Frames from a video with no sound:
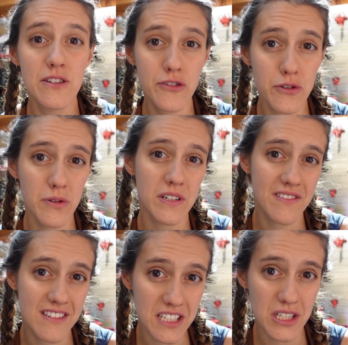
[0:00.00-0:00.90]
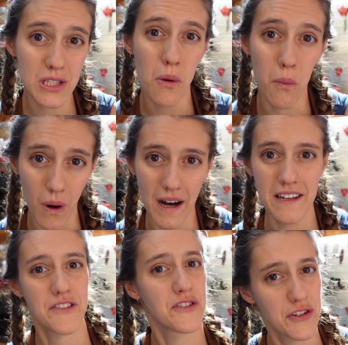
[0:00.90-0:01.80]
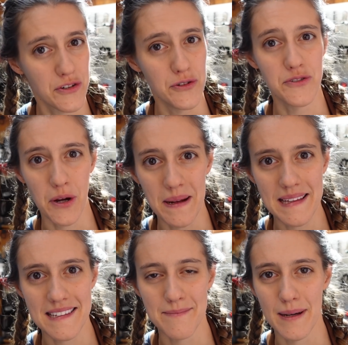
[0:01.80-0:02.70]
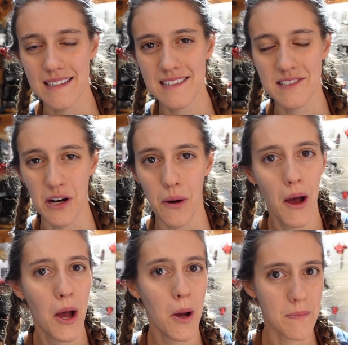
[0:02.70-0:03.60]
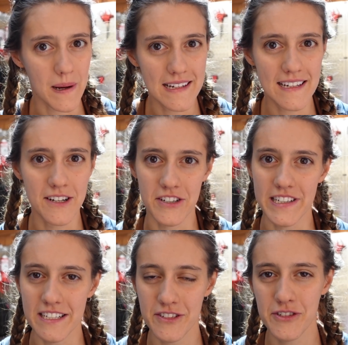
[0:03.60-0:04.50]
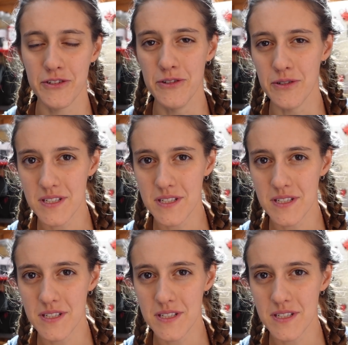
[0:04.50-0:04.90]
do still want to donate this bike, so Brady agreed to